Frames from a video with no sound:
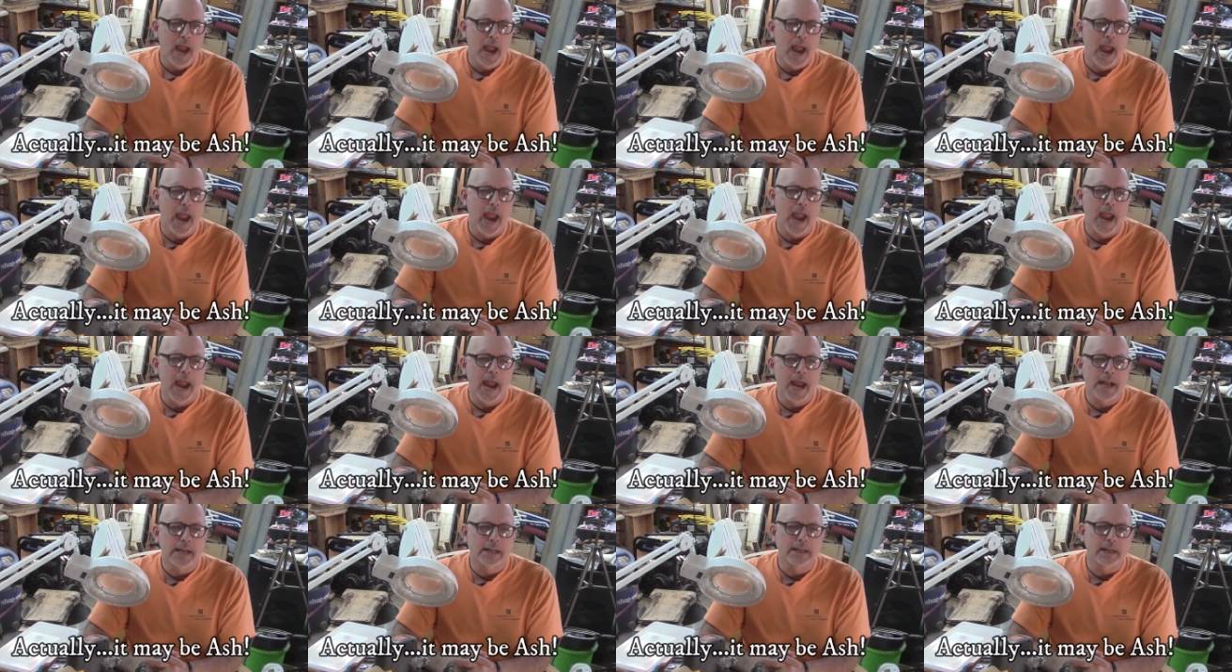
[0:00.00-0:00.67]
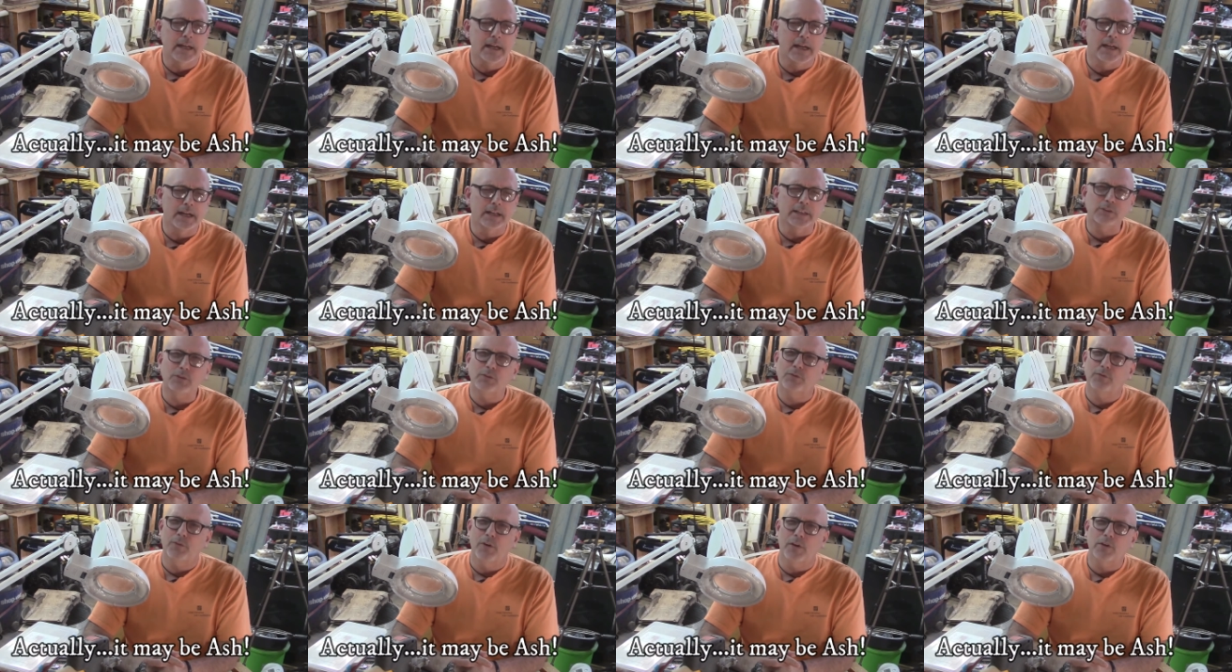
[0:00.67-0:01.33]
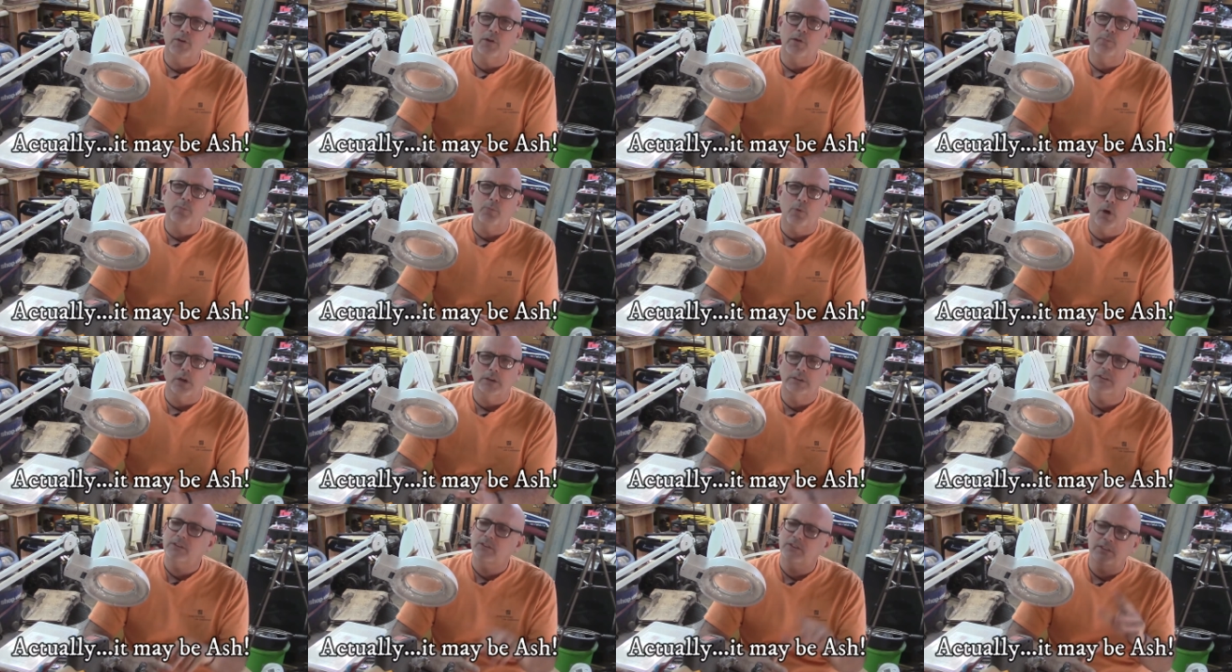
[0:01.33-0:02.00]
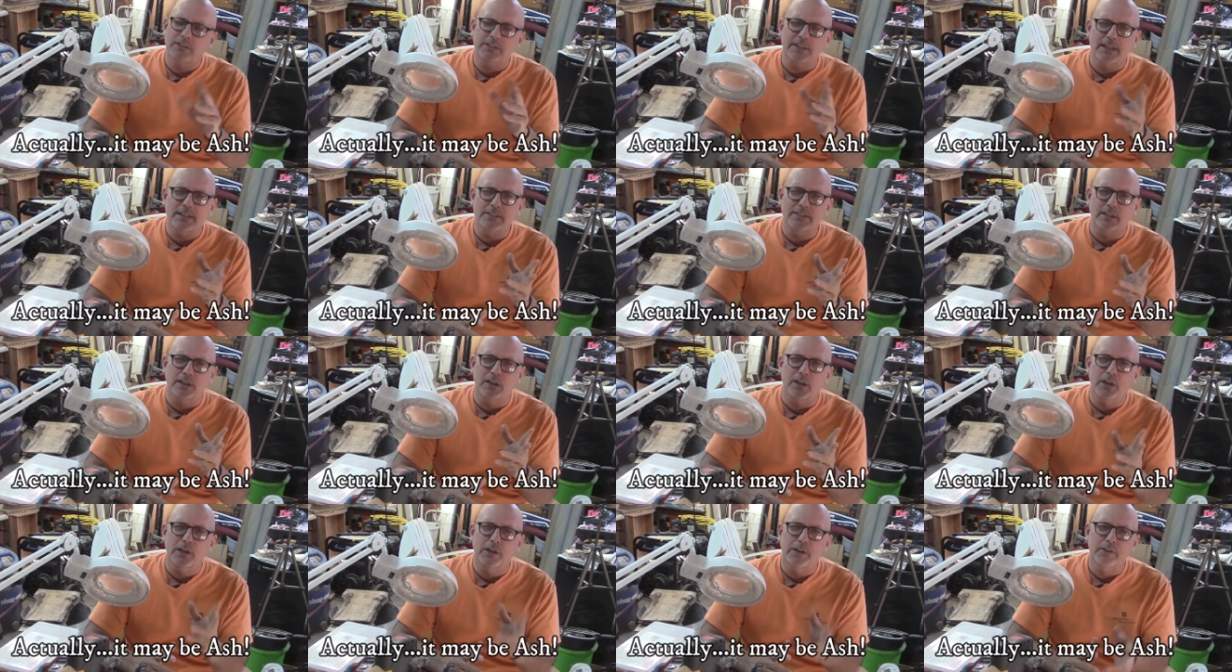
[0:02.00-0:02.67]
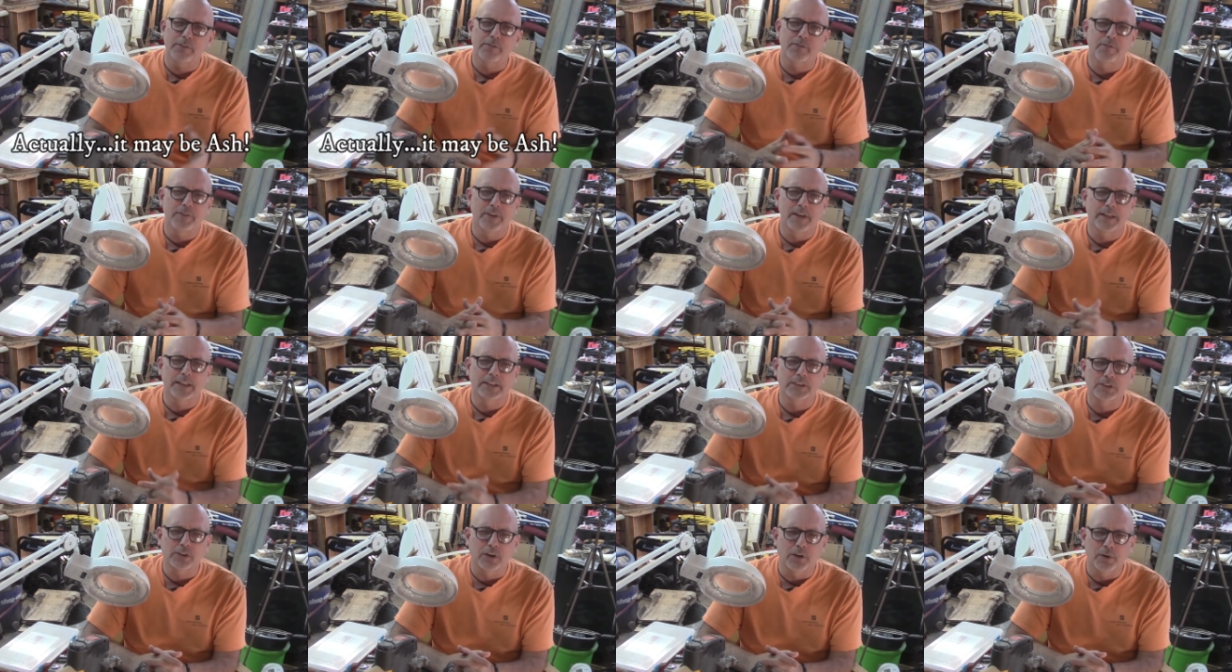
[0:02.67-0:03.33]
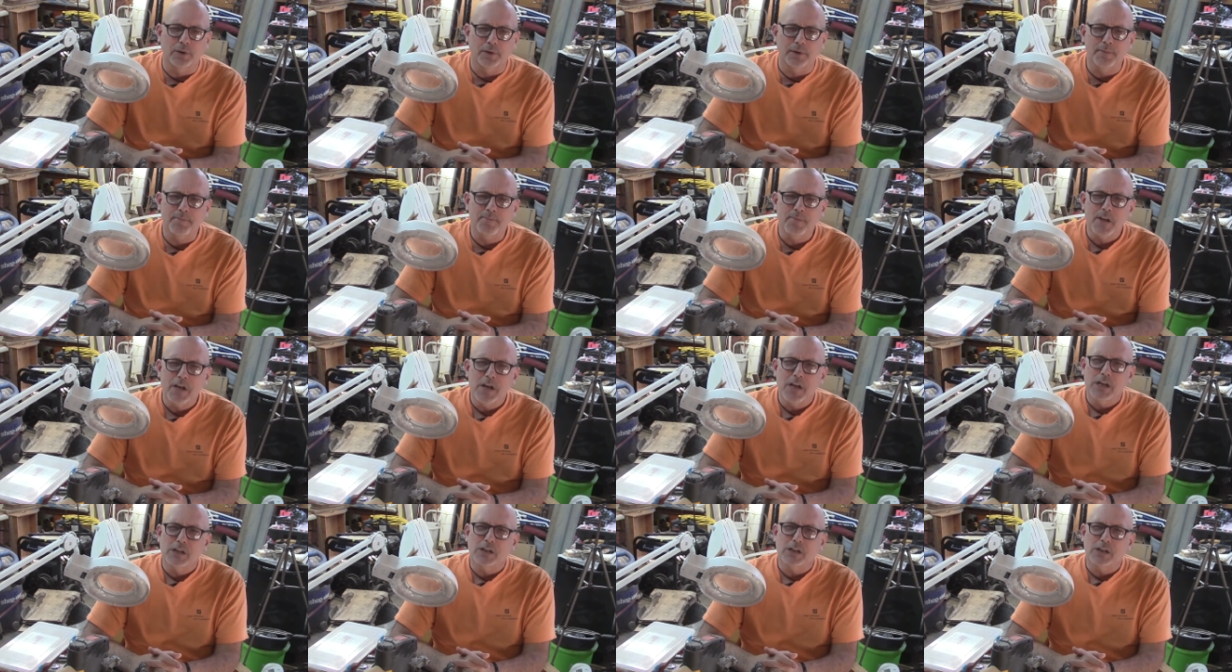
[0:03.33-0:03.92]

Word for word: And it's a fun little project. It just has a clear finish on it.